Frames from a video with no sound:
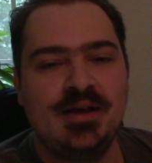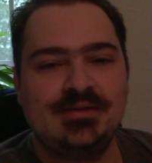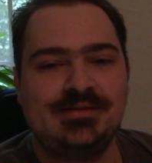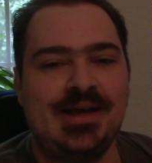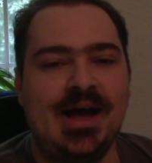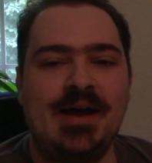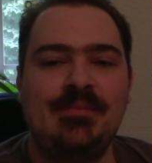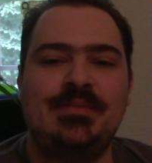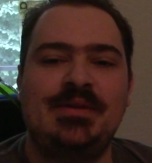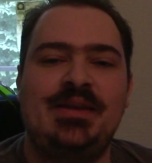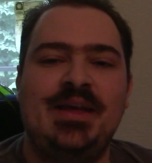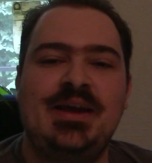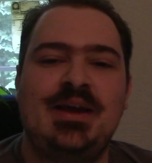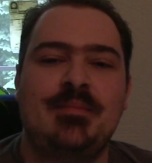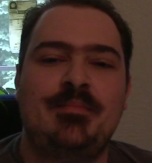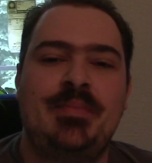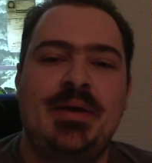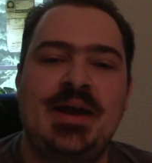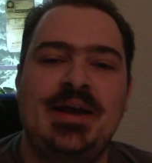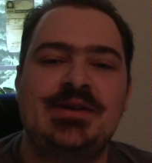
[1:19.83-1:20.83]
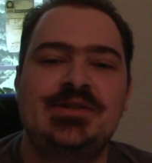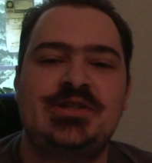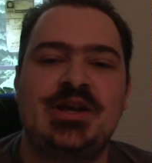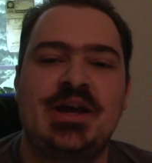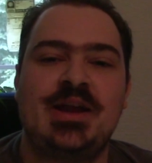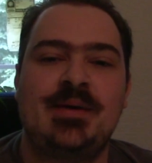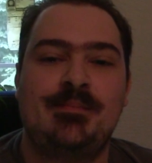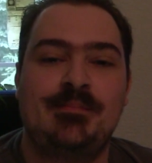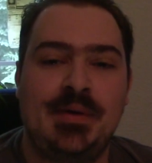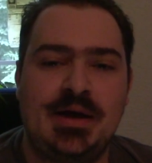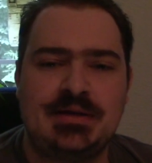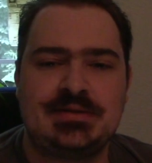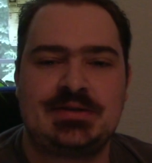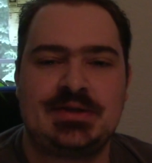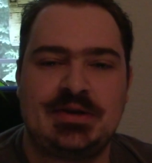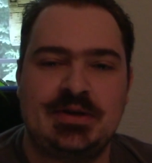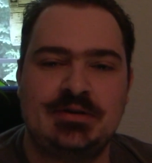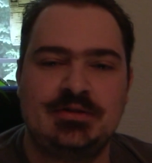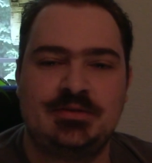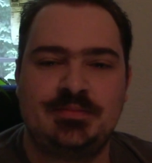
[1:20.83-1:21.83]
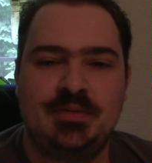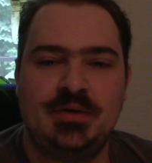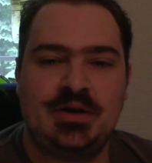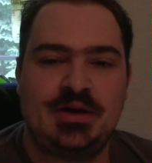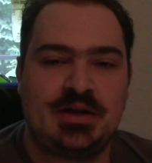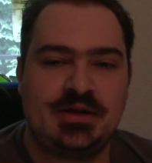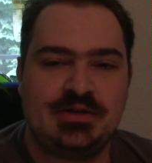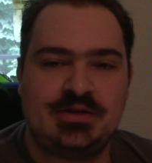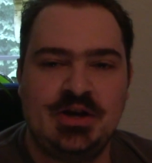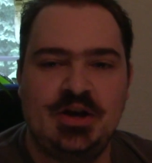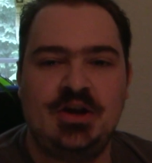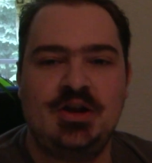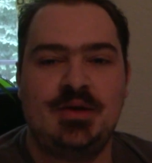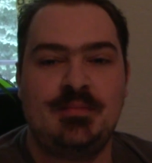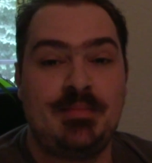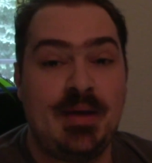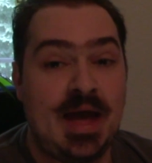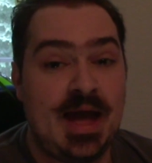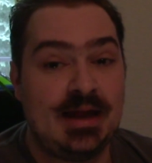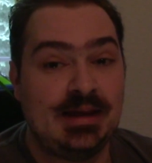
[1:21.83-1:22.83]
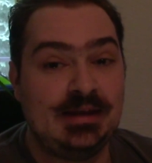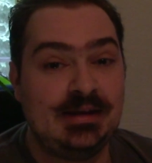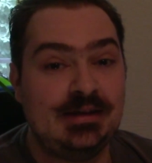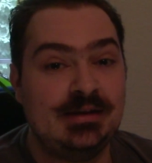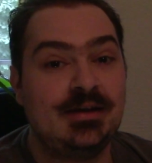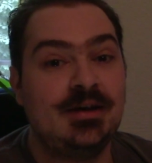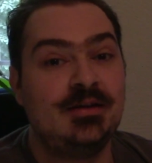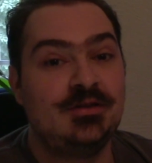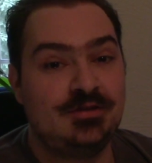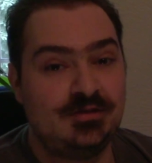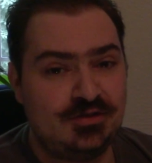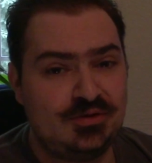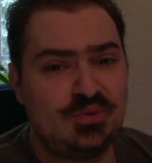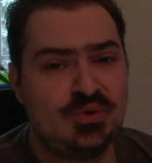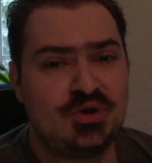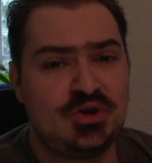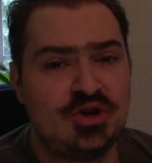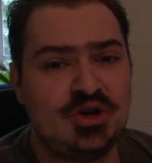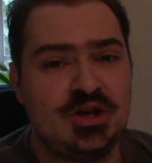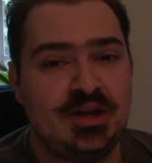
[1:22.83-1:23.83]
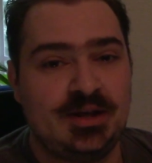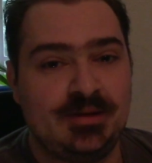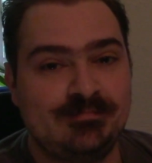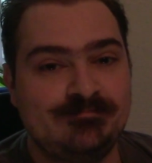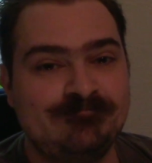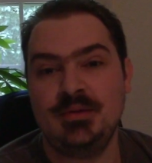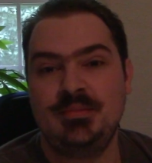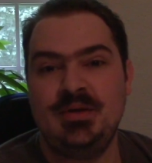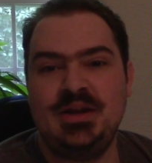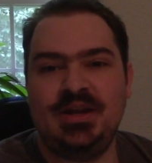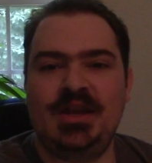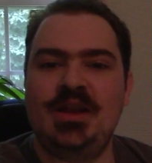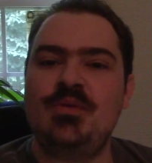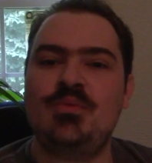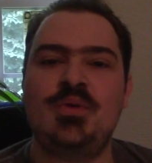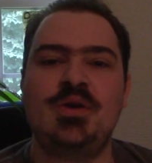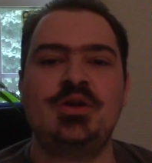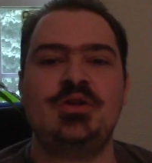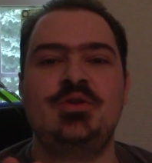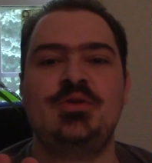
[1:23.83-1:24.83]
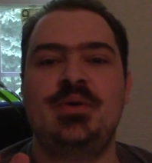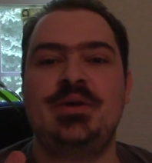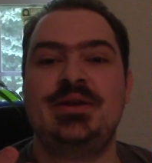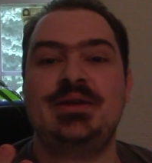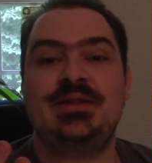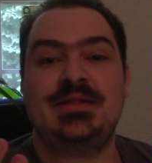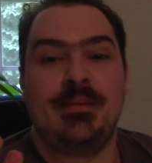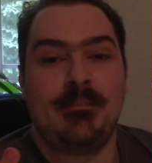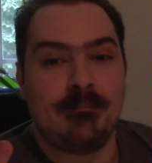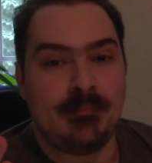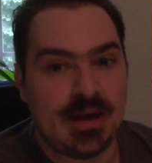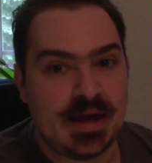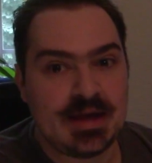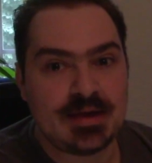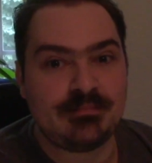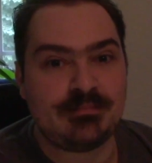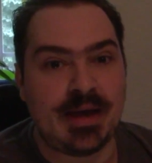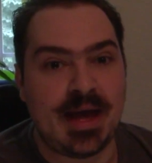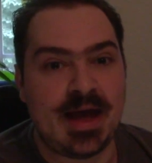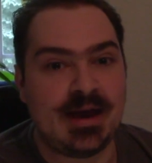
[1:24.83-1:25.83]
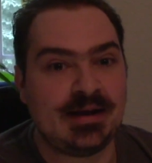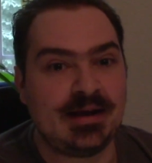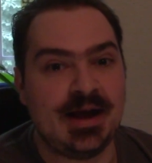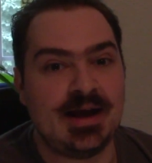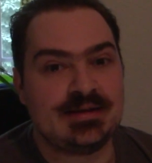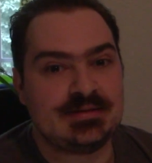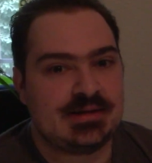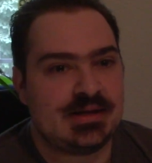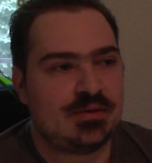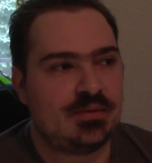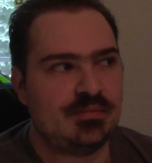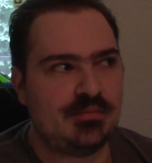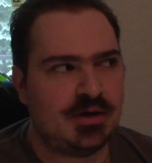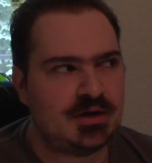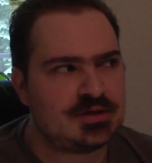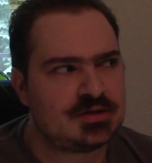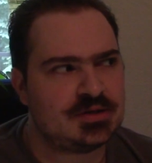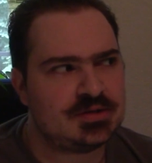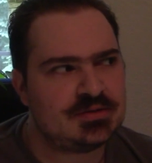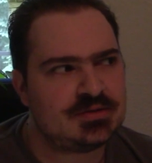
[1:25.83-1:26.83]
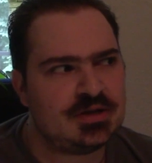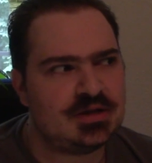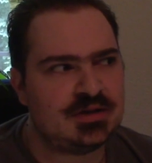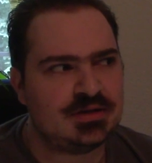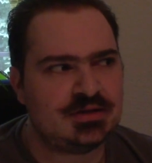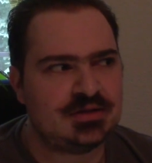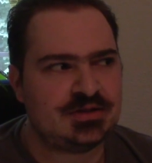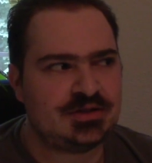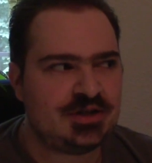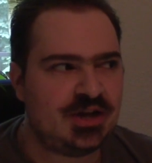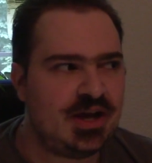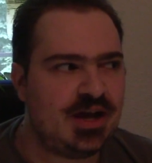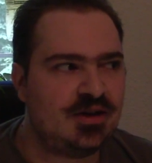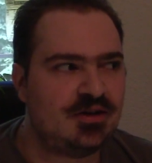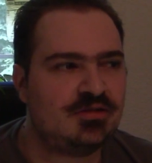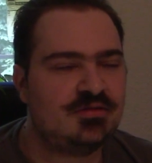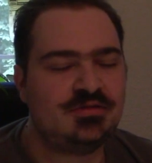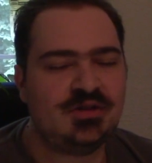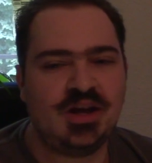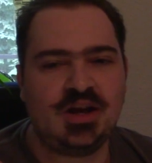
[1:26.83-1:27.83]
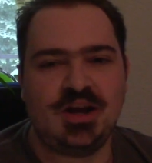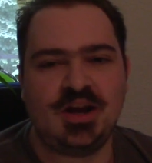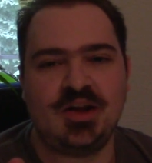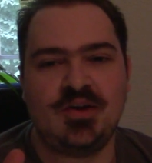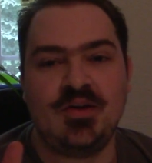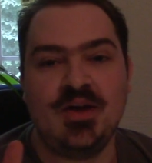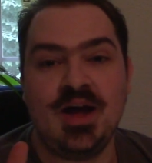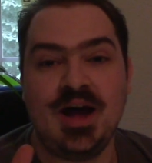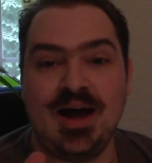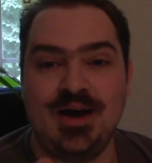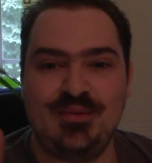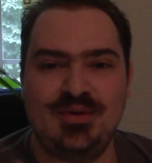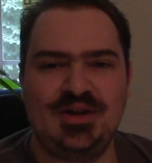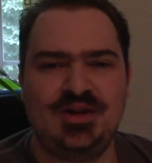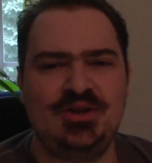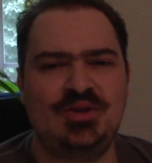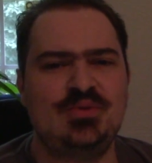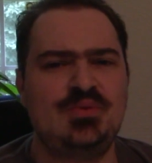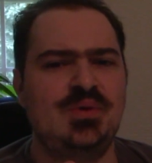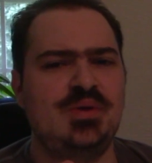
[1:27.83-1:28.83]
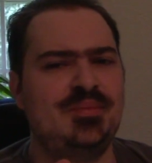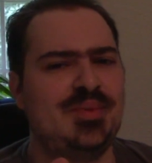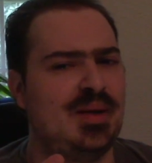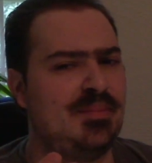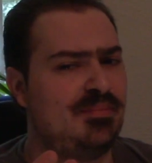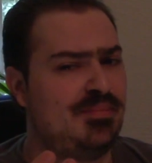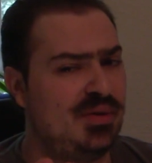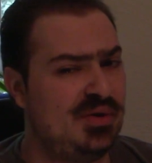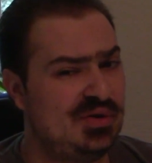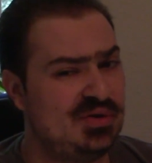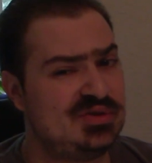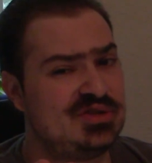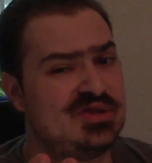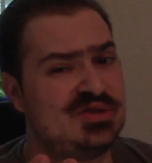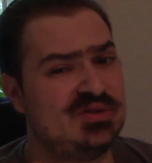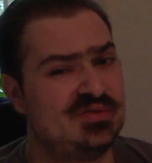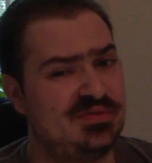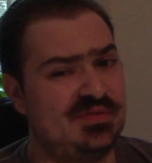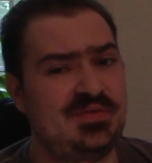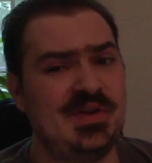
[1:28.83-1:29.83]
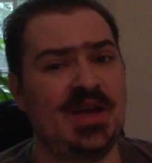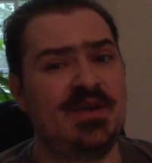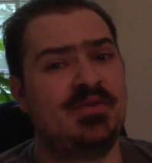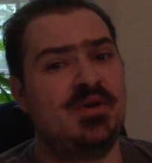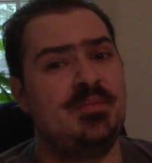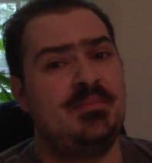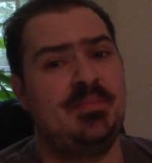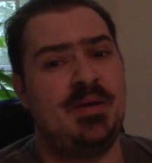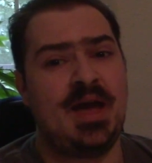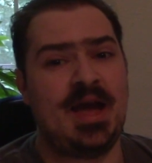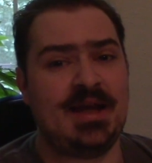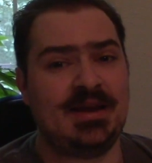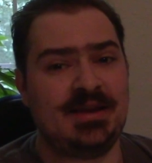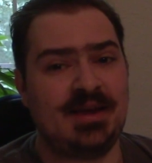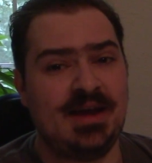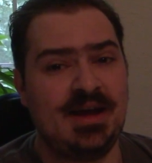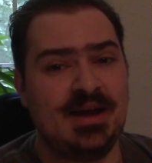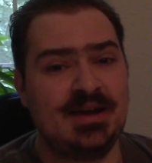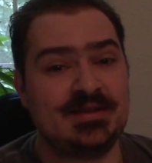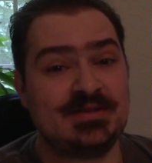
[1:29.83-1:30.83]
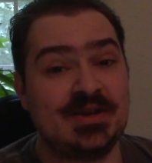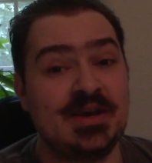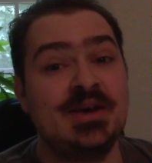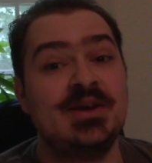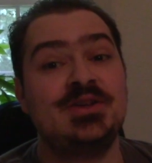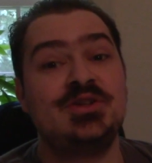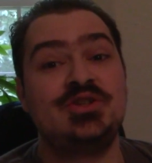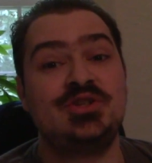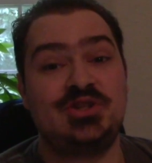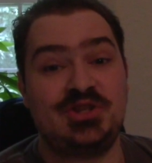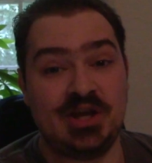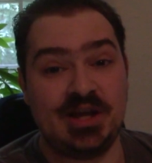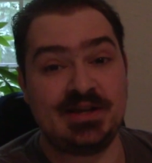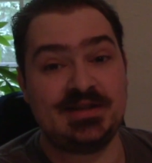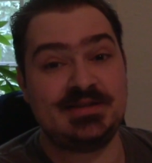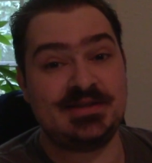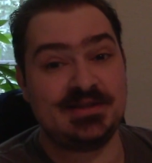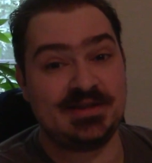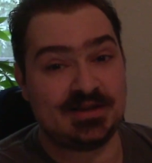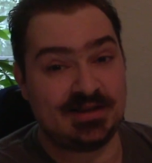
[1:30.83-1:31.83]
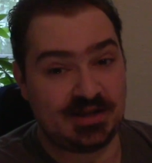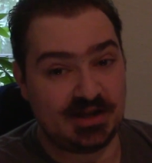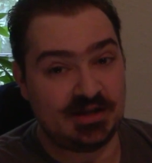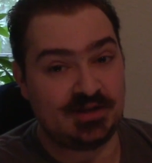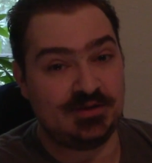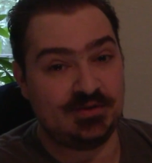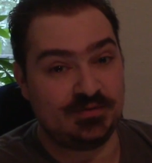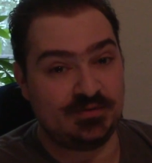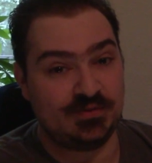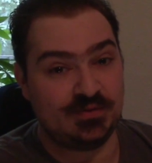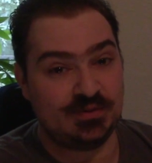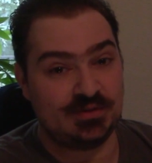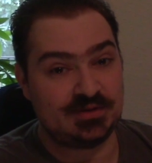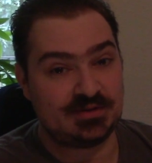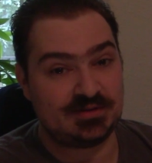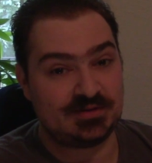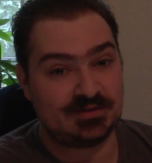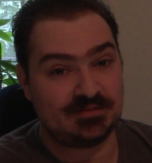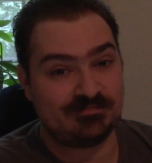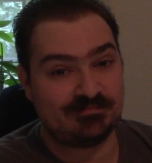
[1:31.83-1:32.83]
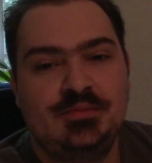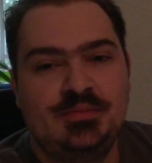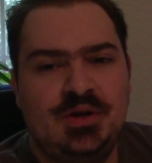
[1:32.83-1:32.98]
Time to take a page out of Masako's book and turn a baddie into a goodie. But I didn't want to do any of the main bad guys like what Masako's done on his channel. No. I want to do one of my personal favorite bad guys, Jeice of the Ginyu Force.